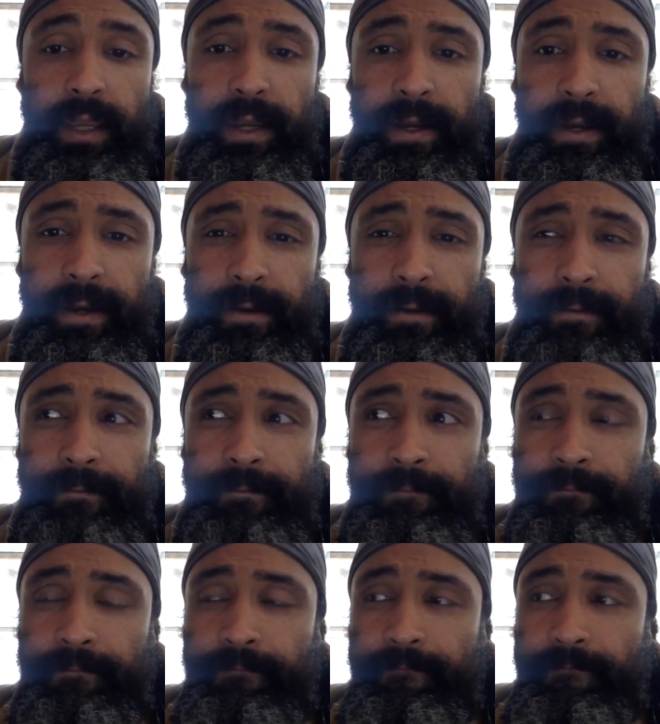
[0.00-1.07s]
Um,
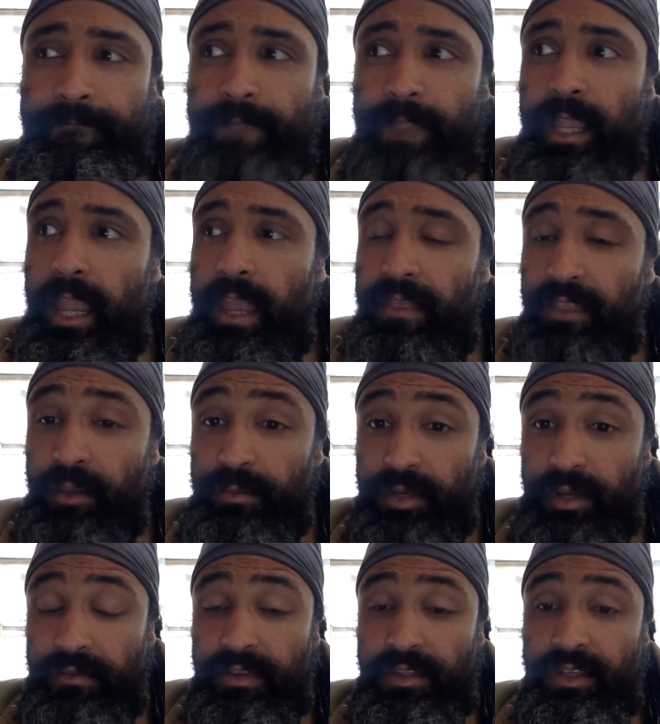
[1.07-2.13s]
and the
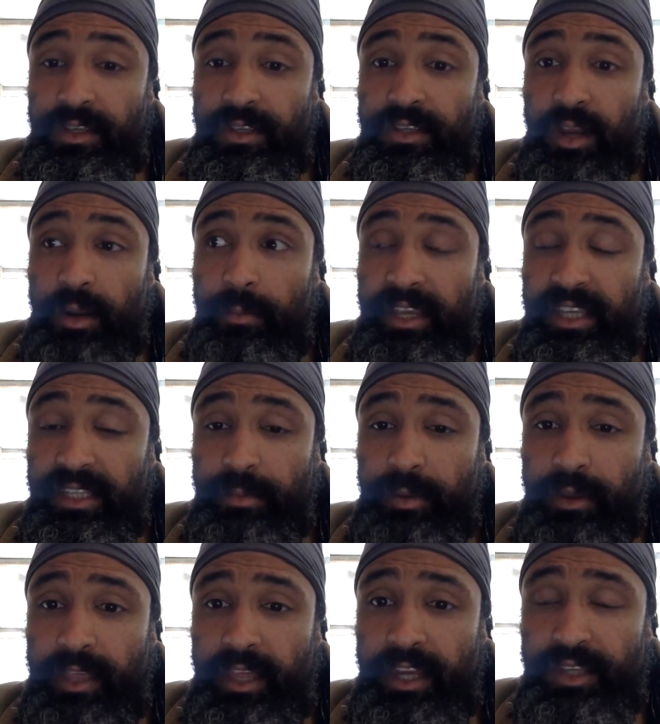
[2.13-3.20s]
observances are based
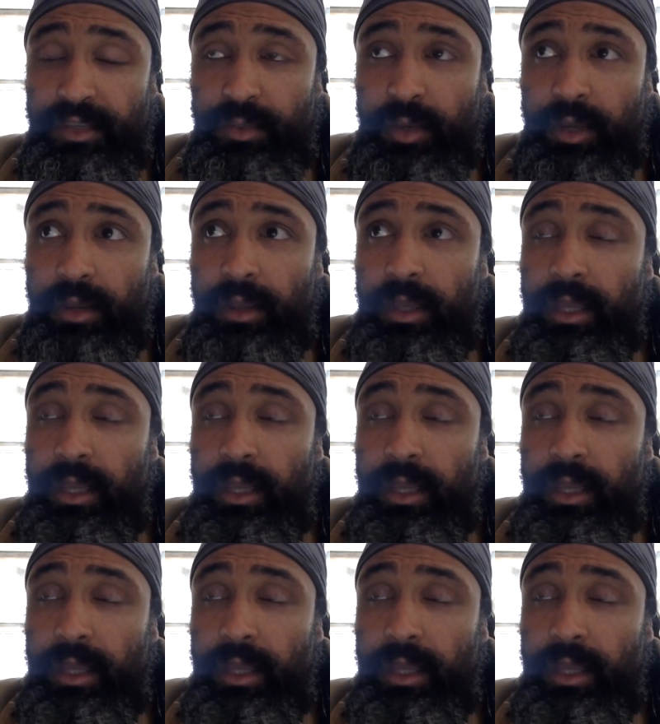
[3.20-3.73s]
upon that as well.